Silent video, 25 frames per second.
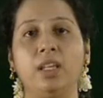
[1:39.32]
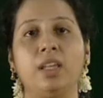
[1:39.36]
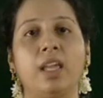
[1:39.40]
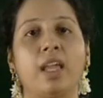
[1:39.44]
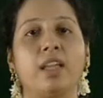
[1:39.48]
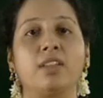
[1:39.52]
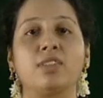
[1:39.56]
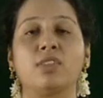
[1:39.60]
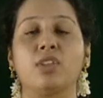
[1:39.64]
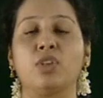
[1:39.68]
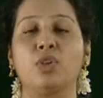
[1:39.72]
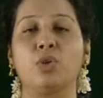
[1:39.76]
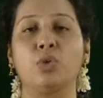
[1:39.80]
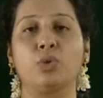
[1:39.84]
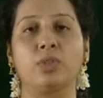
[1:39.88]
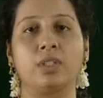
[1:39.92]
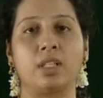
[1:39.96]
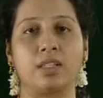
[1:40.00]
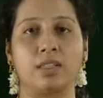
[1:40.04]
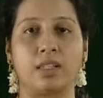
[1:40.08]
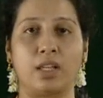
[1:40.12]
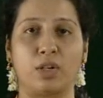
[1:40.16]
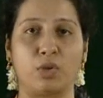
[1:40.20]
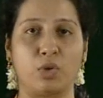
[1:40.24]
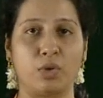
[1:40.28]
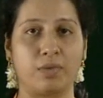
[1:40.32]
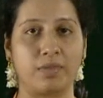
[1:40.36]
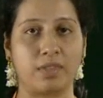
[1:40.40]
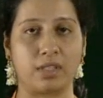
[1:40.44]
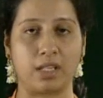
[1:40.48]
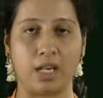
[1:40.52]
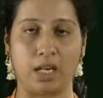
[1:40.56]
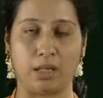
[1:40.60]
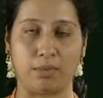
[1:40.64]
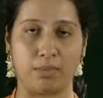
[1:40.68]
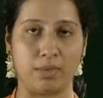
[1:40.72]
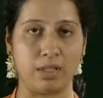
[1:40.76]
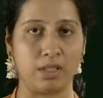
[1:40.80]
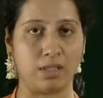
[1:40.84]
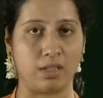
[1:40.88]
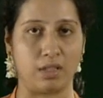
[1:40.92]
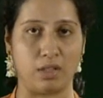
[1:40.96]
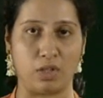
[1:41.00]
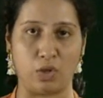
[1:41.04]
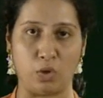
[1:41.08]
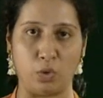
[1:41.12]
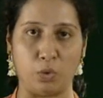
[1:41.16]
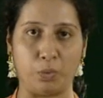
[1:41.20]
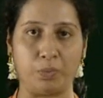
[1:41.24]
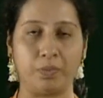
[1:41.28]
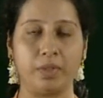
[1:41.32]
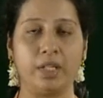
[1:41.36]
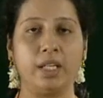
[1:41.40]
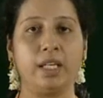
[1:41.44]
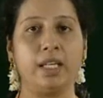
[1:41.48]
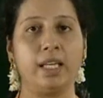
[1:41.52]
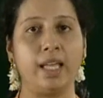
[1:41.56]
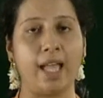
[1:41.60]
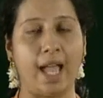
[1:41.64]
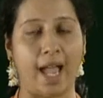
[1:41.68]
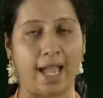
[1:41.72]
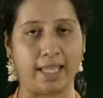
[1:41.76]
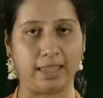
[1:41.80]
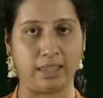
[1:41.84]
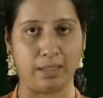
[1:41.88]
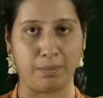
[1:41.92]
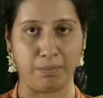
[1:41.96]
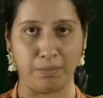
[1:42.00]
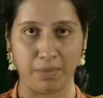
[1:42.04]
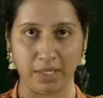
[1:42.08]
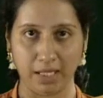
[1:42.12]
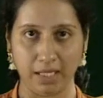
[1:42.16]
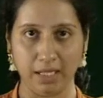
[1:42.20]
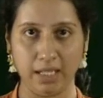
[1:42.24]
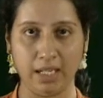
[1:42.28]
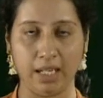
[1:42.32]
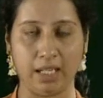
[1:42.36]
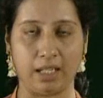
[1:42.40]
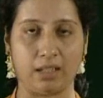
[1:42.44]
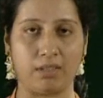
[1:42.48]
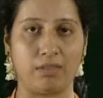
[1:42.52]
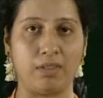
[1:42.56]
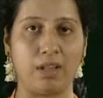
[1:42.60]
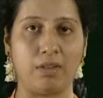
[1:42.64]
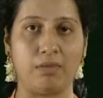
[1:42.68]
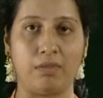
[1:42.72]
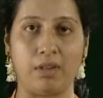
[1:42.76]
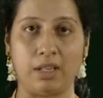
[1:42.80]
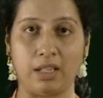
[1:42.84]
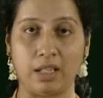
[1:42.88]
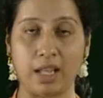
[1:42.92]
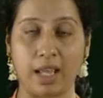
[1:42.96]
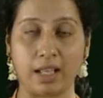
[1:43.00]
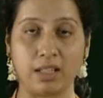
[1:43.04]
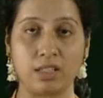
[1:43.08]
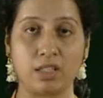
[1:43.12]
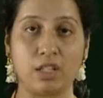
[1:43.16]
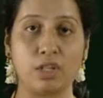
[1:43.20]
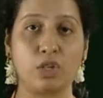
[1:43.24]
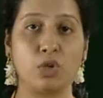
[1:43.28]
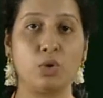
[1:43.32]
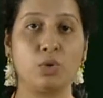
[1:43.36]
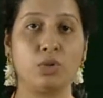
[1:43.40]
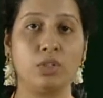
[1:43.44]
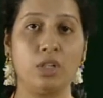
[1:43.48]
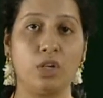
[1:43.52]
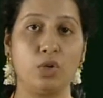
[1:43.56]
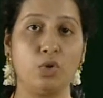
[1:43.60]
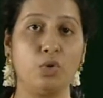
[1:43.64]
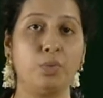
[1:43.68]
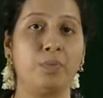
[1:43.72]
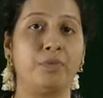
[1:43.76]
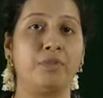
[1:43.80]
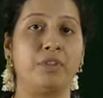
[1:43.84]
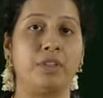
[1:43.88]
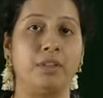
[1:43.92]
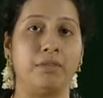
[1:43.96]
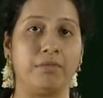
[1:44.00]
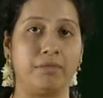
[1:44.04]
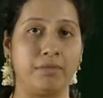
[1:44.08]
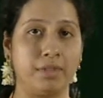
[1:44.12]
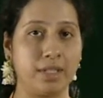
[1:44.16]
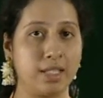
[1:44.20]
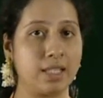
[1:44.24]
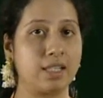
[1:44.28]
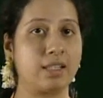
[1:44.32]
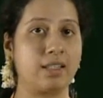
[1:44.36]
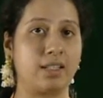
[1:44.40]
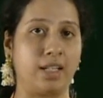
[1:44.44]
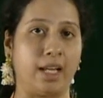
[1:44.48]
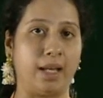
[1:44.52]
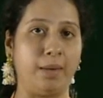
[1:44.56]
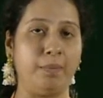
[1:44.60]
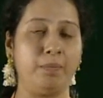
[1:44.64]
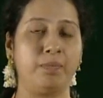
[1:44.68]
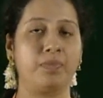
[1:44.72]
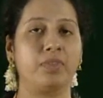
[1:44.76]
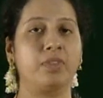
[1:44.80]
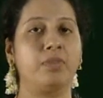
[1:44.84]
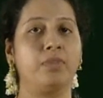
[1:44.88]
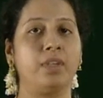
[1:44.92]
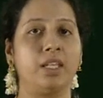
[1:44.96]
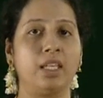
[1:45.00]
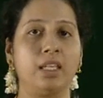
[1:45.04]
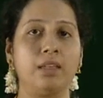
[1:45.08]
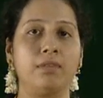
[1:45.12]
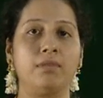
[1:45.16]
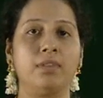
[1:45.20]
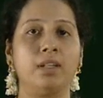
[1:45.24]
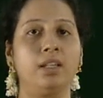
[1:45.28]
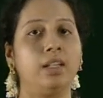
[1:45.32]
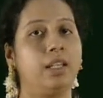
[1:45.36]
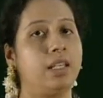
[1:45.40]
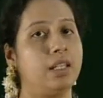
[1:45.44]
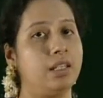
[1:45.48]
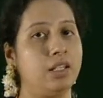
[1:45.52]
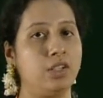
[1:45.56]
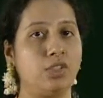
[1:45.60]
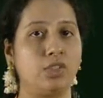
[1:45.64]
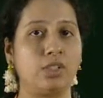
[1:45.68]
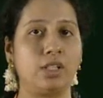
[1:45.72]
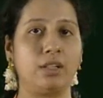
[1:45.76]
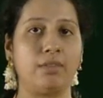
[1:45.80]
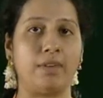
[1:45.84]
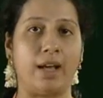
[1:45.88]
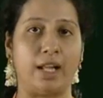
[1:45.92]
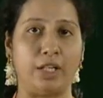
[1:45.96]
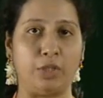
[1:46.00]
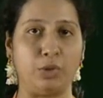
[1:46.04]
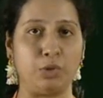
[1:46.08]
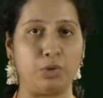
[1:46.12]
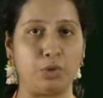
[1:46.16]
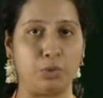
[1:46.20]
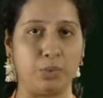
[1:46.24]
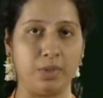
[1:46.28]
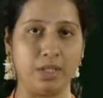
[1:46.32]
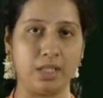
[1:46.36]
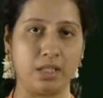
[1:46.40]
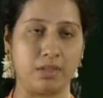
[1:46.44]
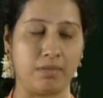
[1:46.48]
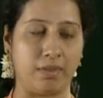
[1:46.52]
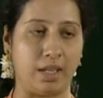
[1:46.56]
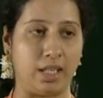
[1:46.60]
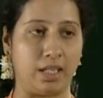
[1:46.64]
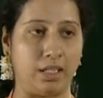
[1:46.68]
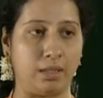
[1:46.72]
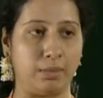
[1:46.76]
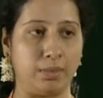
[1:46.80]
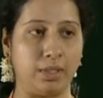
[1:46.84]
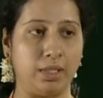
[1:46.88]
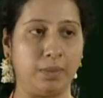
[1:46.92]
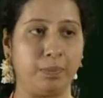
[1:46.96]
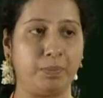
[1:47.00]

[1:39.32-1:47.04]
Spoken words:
execute the set of statements in the loop. At the beginning, when we execute the loop for the first time, we give an initial value to its variable.